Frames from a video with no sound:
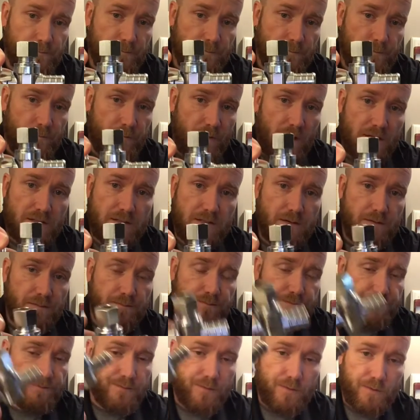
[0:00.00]
faucet
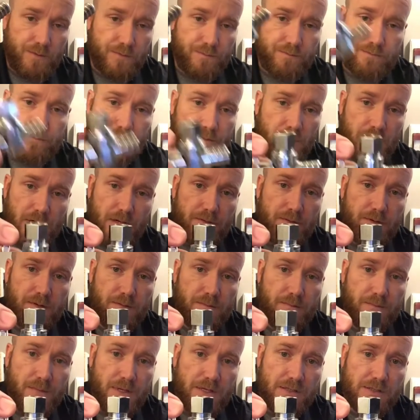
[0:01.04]
or whatever
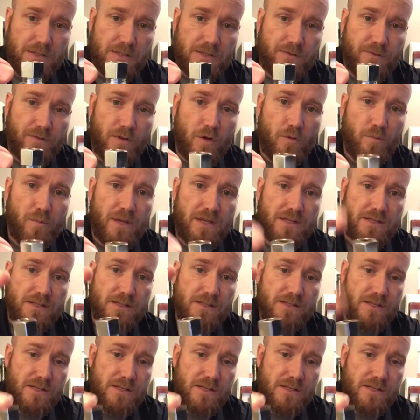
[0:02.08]
pieces, flow pieces.